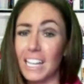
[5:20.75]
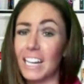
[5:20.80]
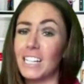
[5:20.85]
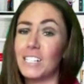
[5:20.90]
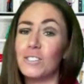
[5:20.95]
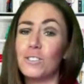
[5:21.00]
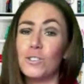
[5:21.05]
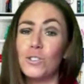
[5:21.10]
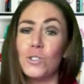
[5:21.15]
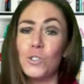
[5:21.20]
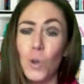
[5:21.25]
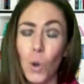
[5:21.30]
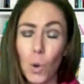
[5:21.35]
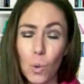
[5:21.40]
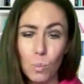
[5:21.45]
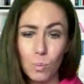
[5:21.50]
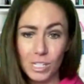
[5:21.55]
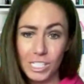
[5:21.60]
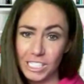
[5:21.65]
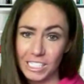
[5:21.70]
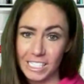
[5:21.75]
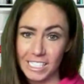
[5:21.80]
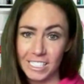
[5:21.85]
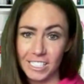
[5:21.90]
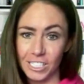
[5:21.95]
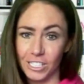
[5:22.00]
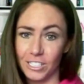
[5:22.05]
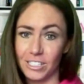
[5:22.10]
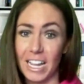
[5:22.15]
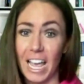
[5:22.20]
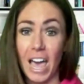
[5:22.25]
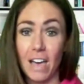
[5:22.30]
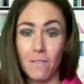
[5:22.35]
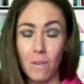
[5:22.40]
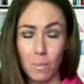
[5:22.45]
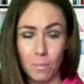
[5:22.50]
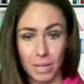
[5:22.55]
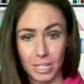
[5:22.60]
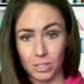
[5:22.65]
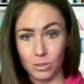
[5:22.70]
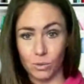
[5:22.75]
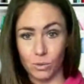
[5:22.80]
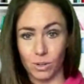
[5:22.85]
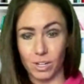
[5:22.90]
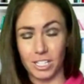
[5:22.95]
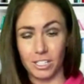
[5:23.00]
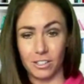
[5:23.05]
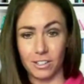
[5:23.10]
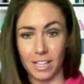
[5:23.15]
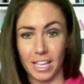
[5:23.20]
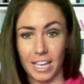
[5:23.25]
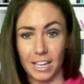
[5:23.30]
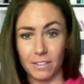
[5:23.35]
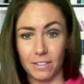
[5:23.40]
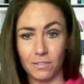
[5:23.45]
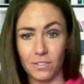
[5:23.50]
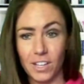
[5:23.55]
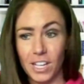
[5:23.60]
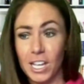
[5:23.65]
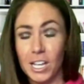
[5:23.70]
And it's so much easier to have a mentor in your life.